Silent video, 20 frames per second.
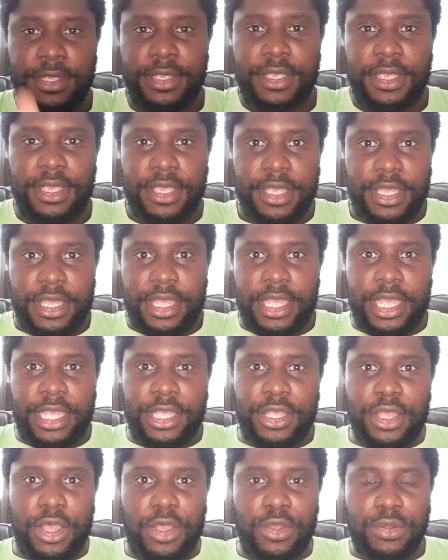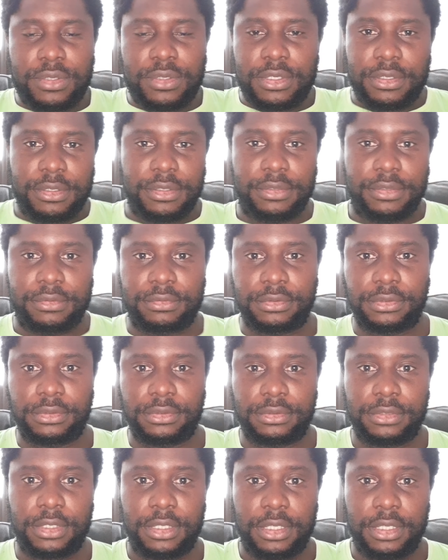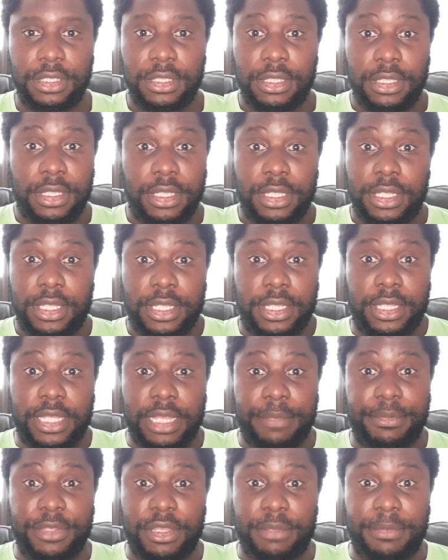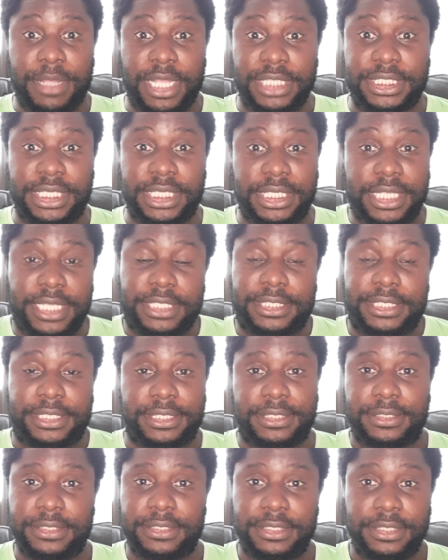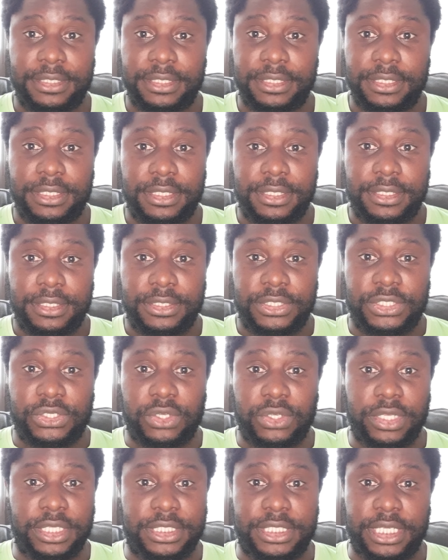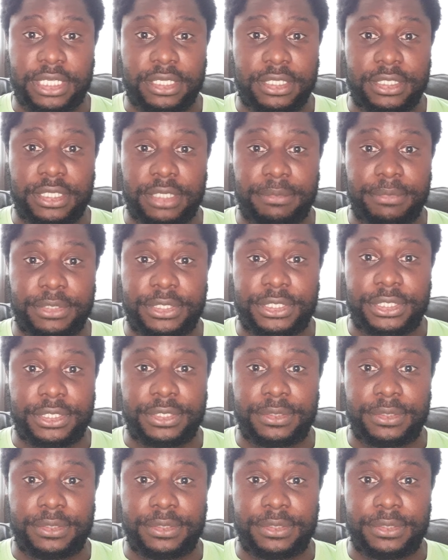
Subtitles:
In goal, Gabriel Martinez. Solid second, number 2.